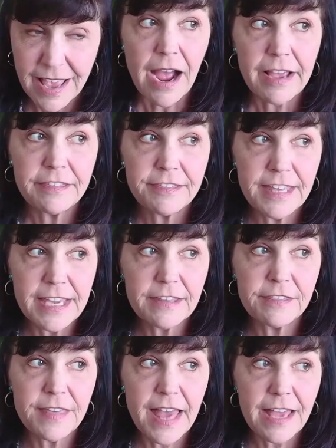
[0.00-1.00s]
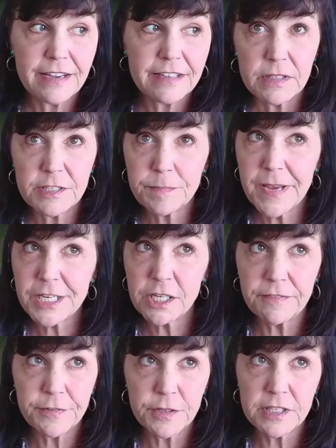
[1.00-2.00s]
I think that,
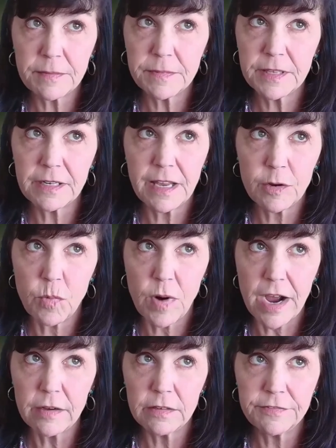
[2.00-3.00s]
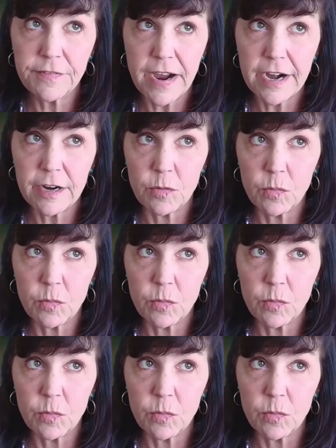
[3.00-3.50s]
especially for something like wildfire,